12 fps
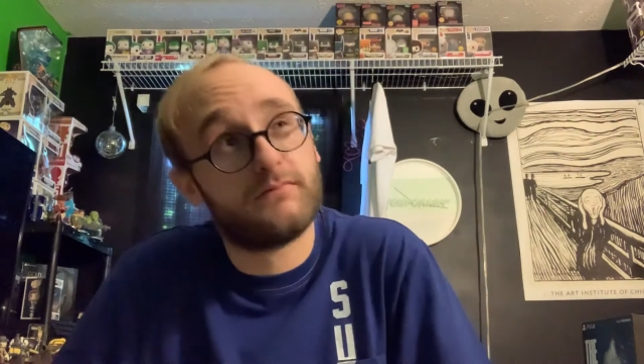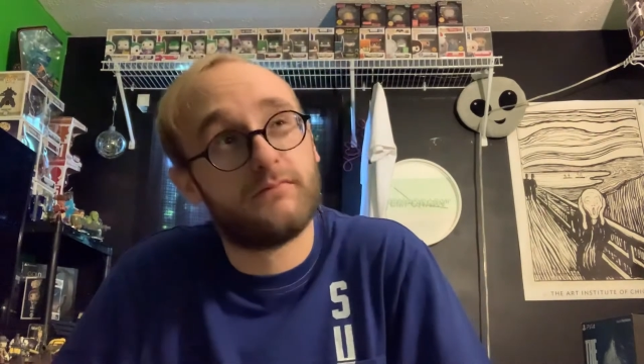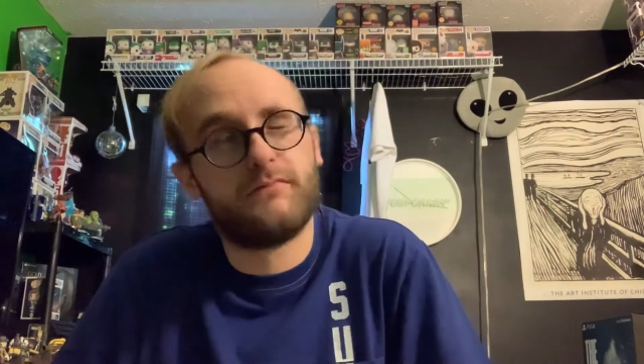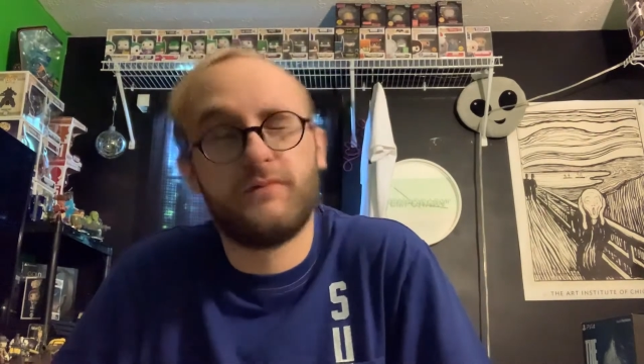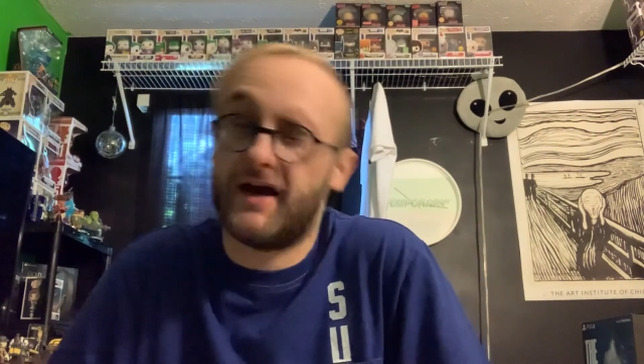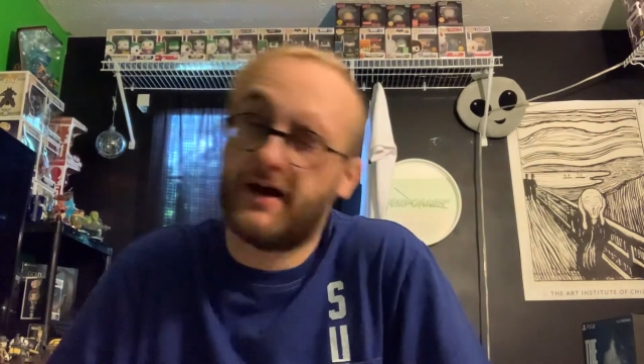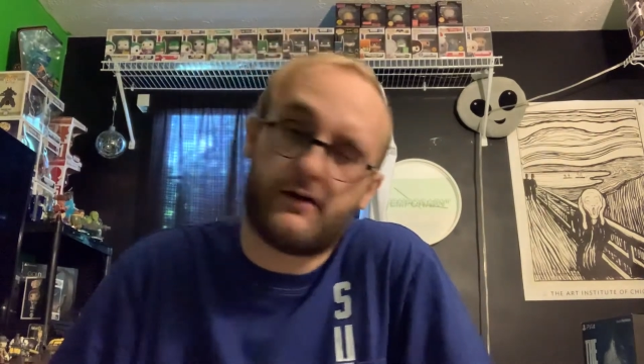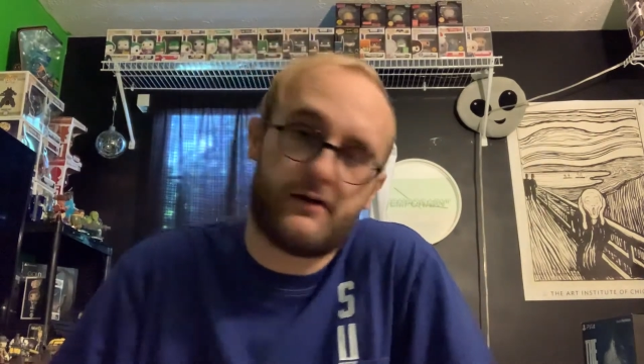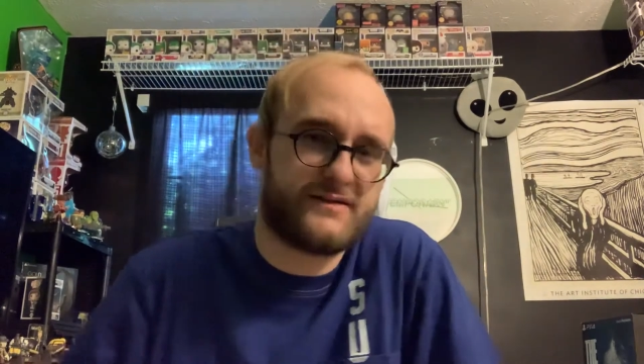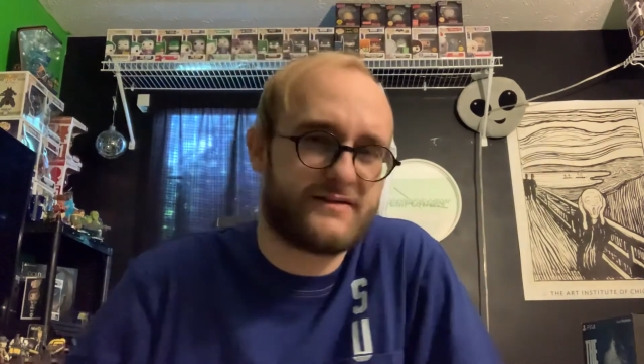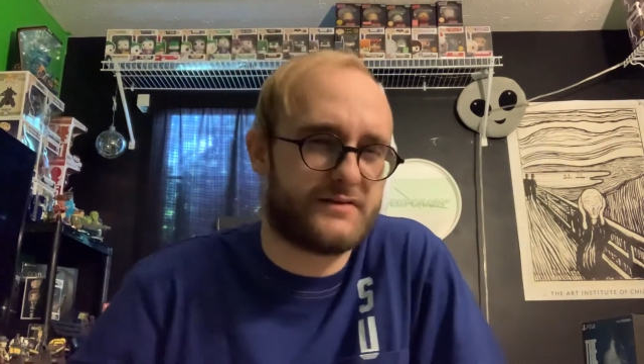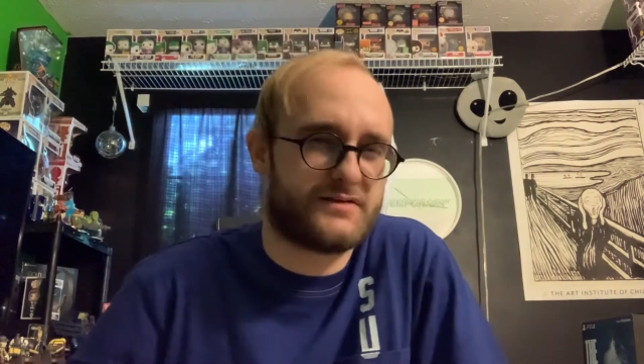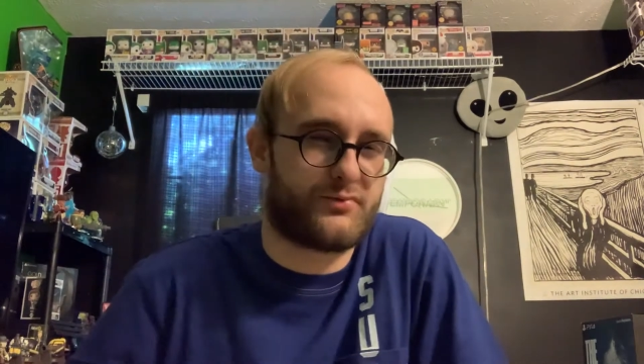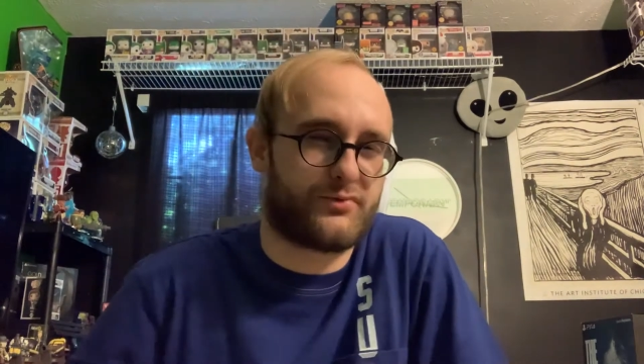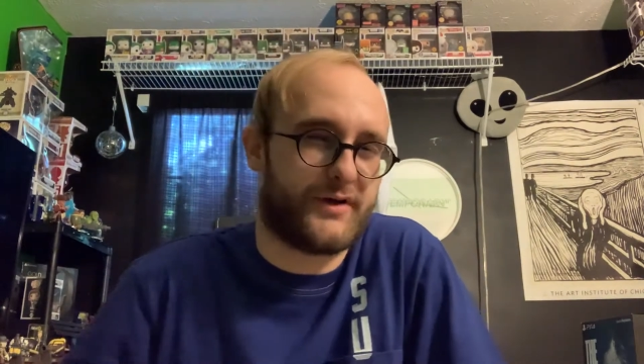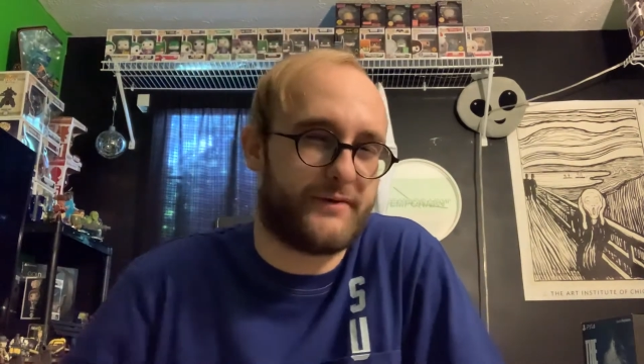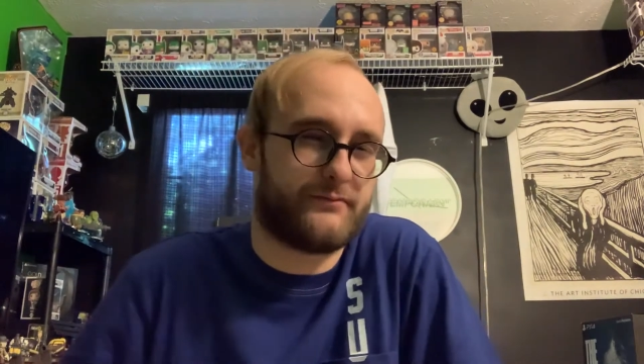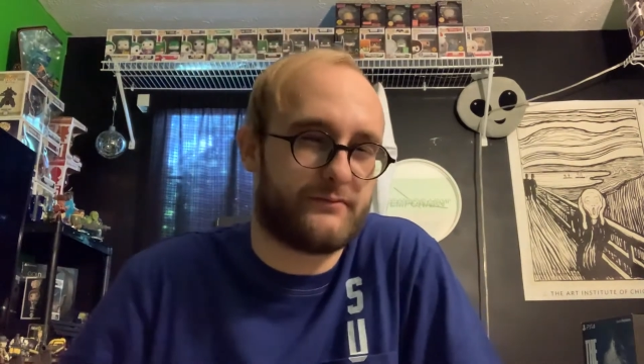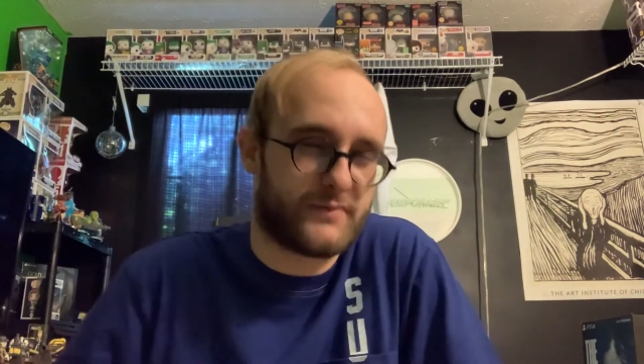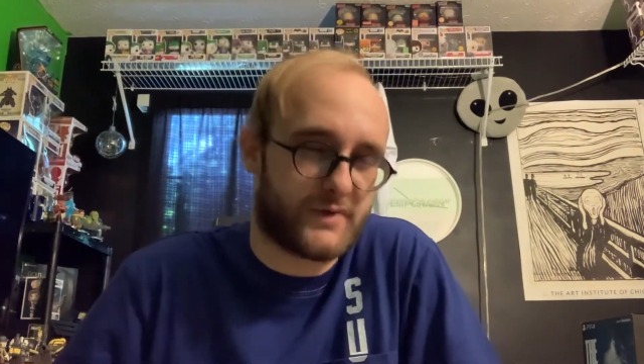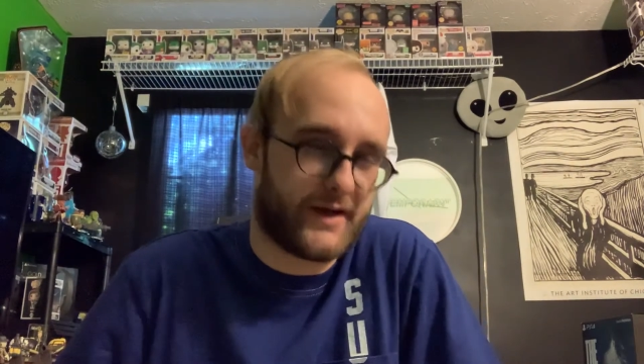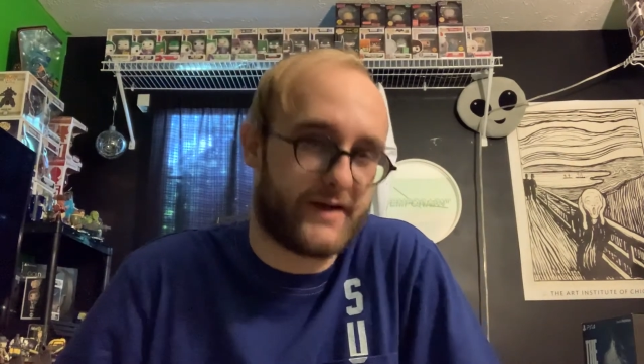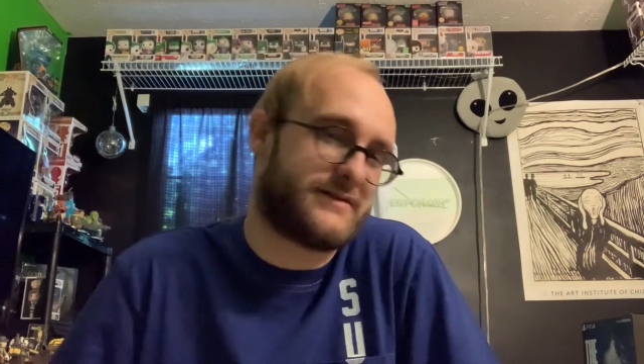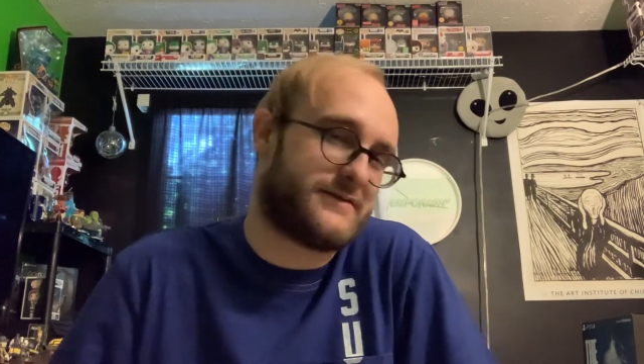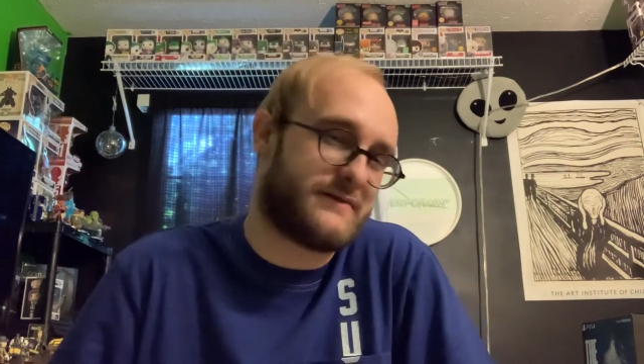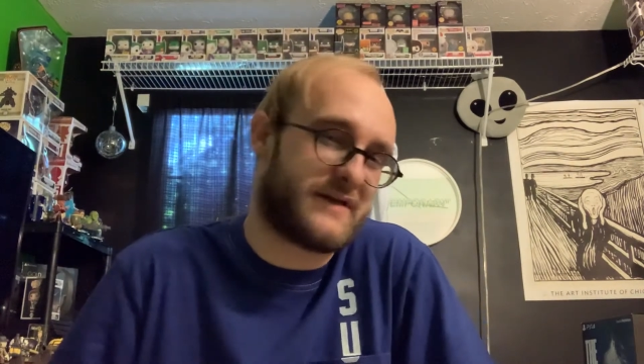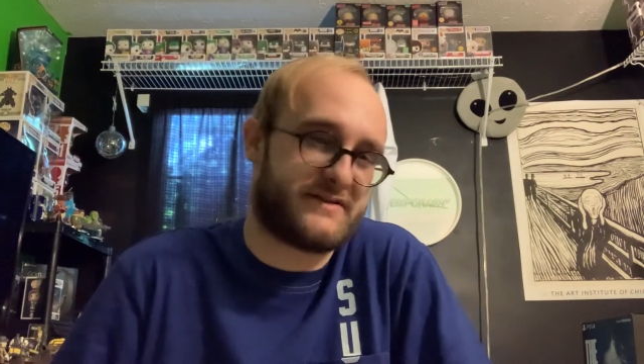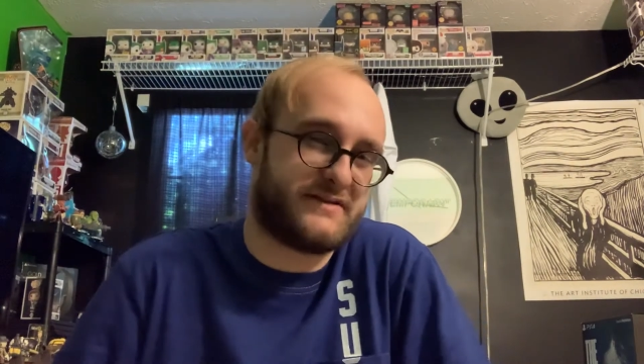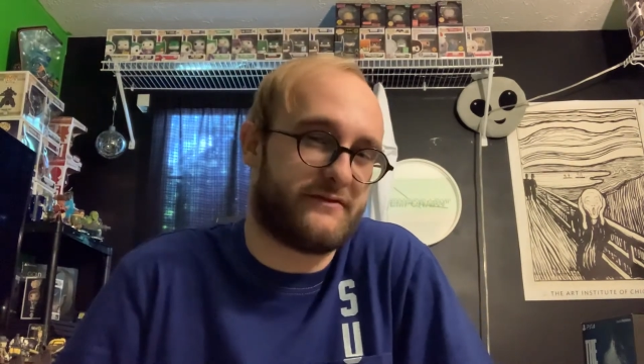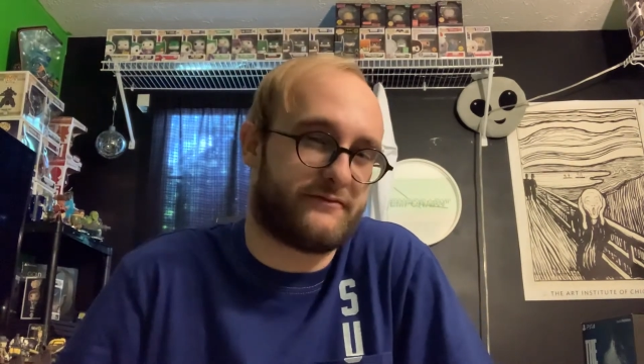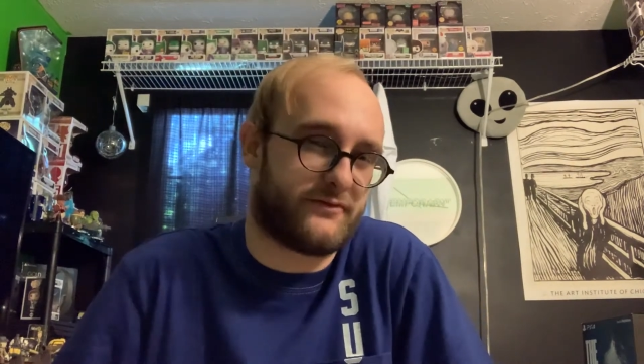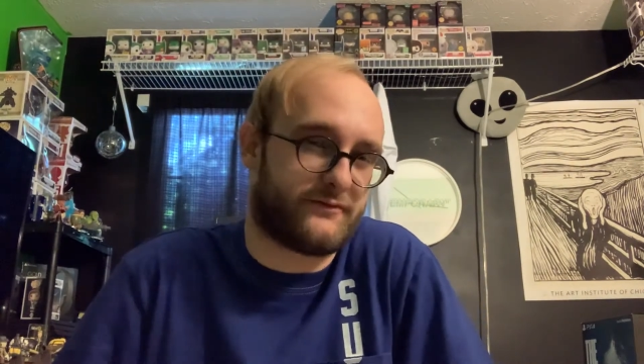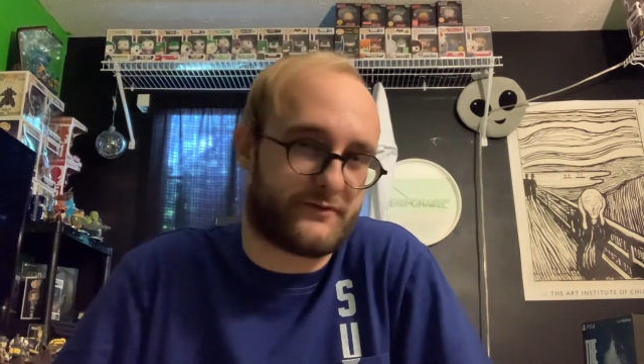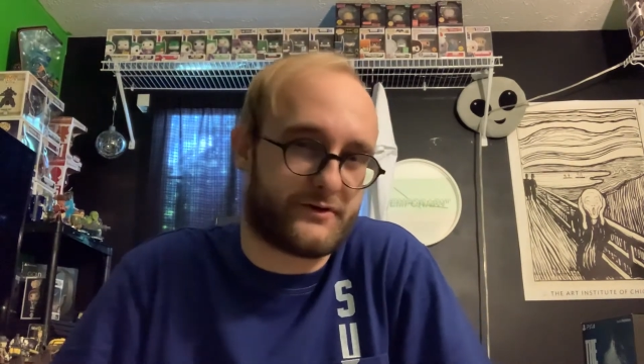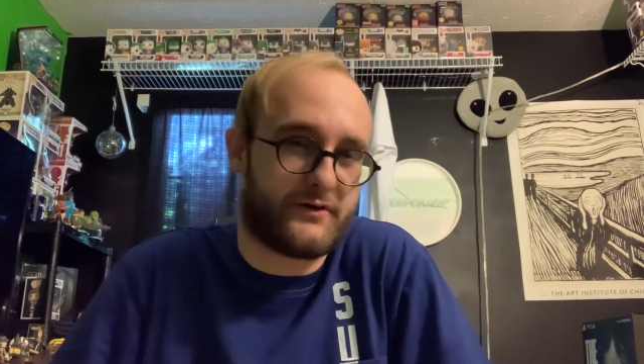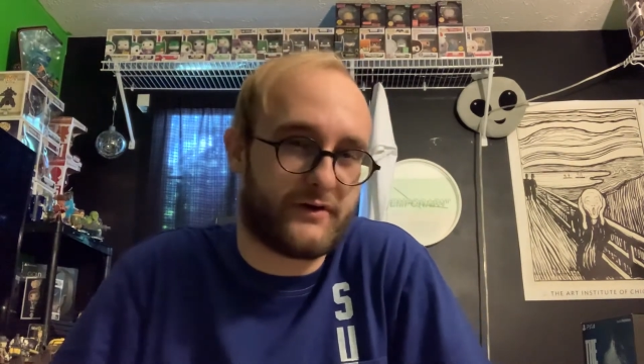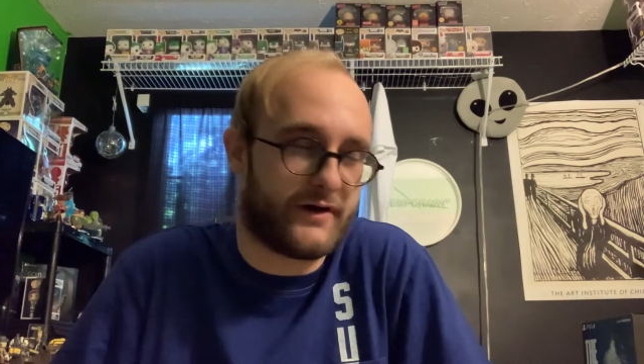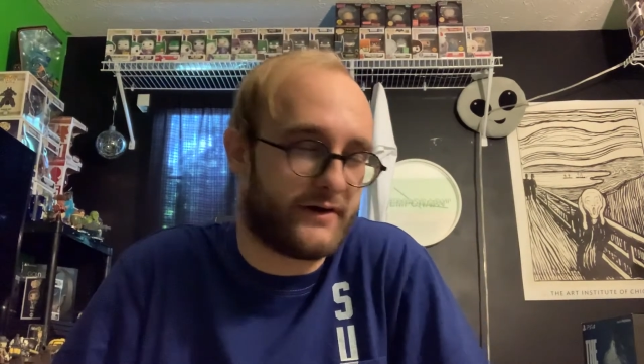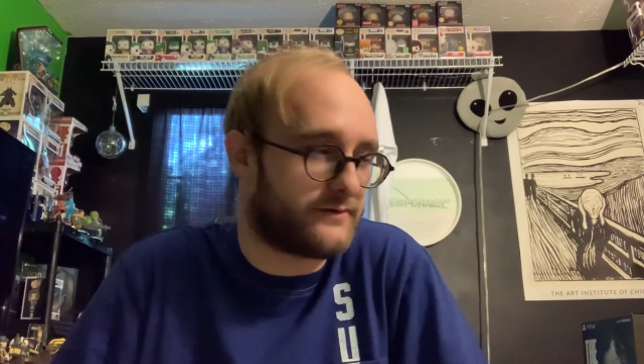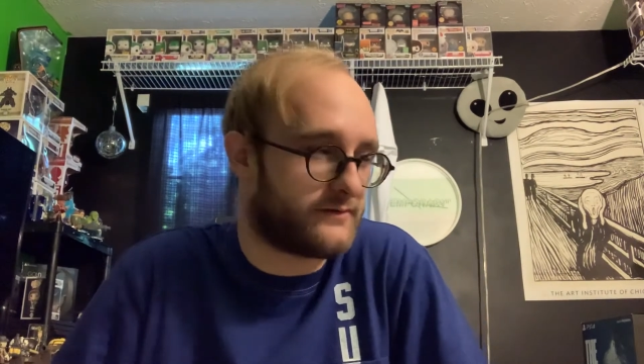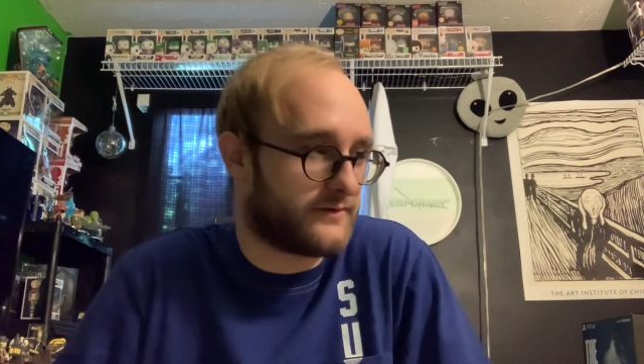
Yeah, it's not Supreme. I guess that's different for you guys,